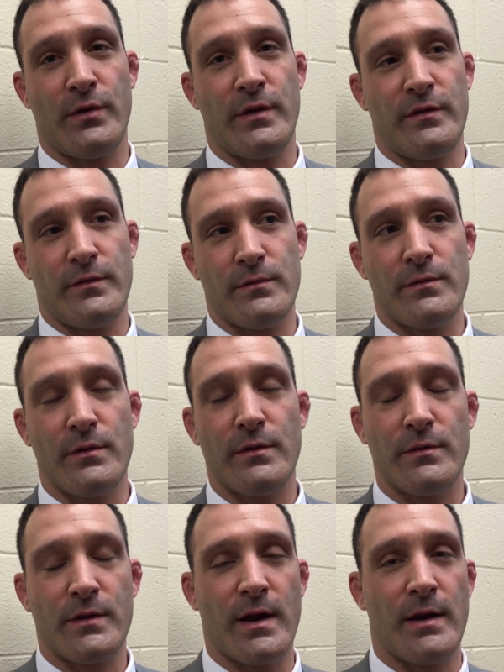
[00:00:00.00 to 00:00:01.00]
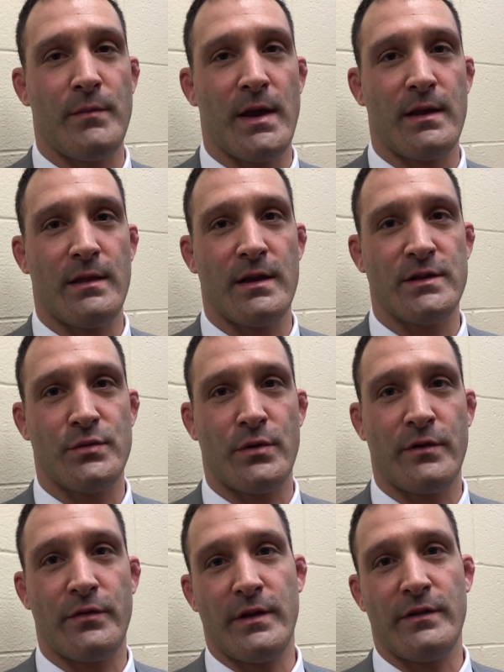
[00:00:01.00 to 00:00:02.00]
really kind of making things
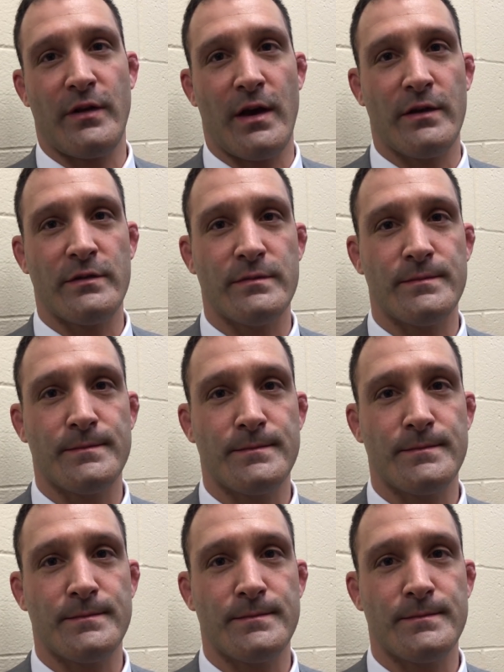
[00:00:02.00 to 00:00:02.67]
work for these guys.